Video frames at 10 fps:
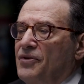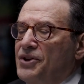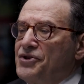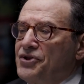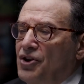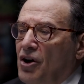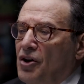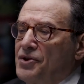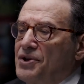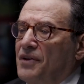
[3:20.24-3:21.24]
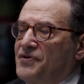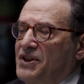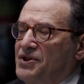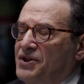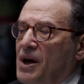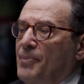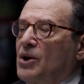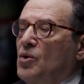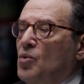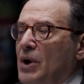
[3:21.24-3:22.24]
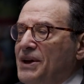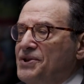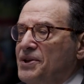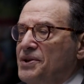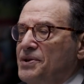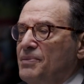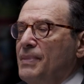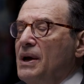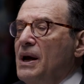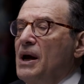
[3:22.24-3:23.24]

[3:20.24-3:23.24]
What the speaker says: This charge of systemic racism